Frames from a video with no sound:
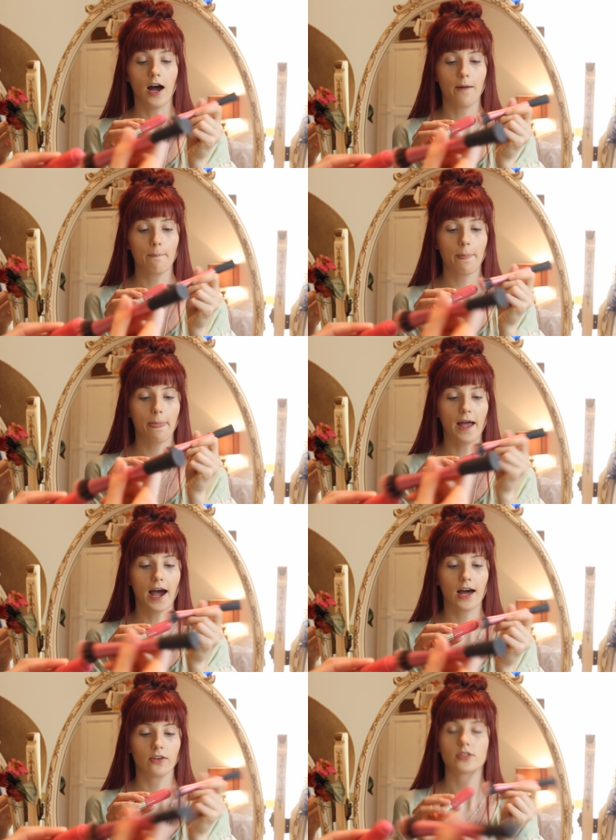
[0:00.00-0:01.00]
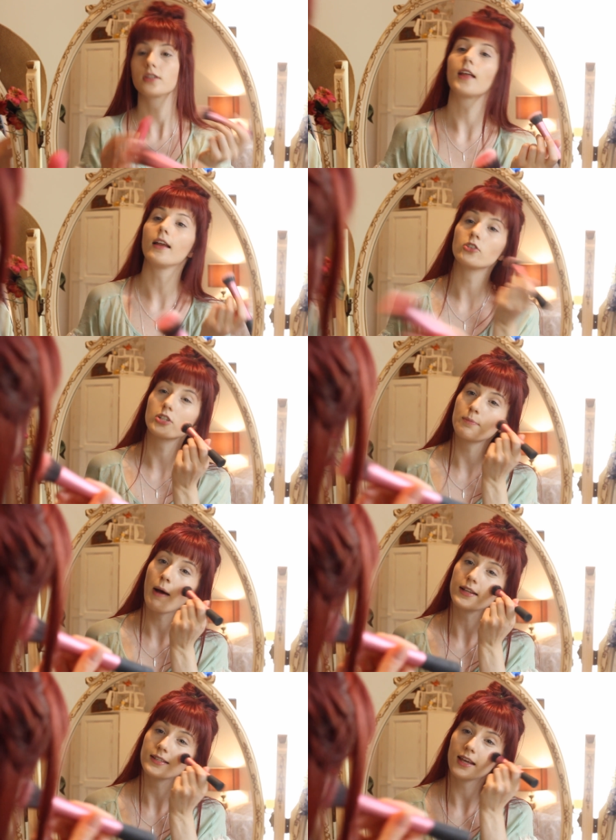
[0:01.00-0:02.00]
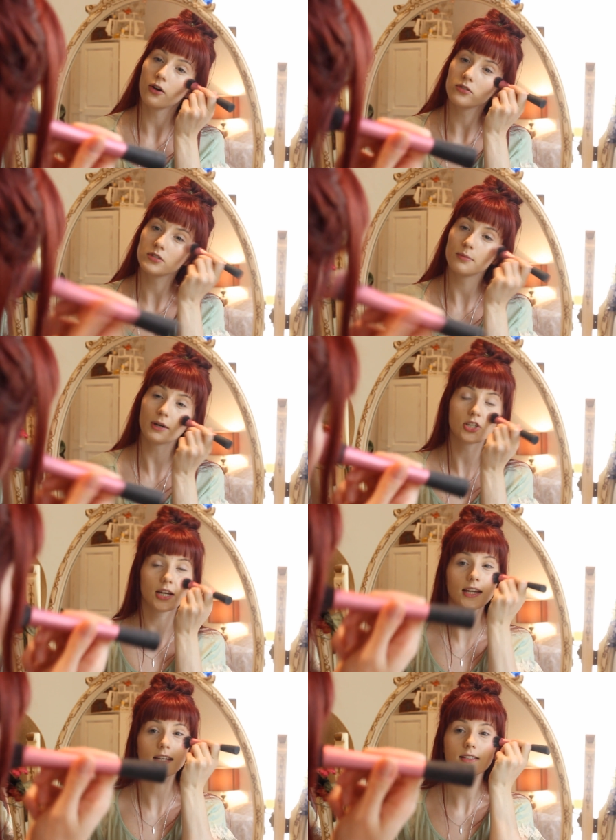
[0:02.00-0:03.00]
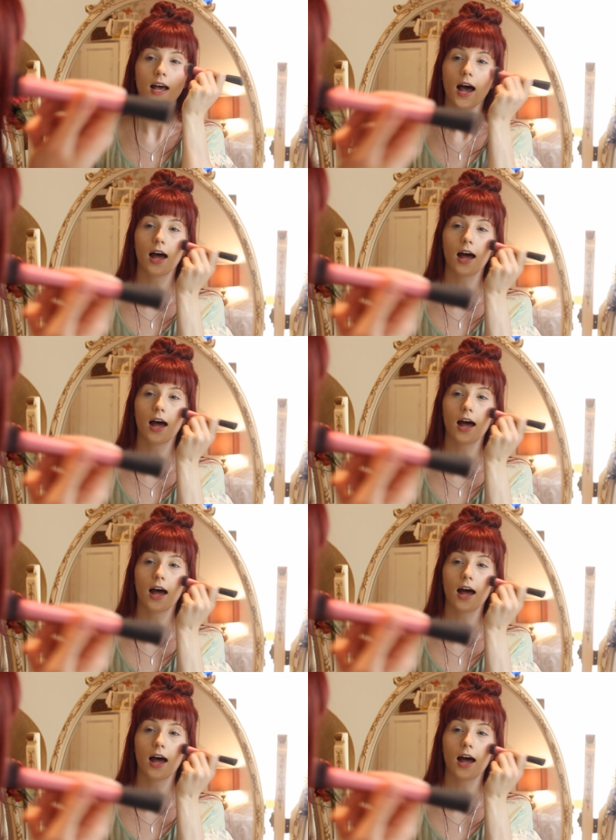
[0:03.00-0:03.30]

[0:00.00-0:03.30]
And then just patting it onto my cheeks,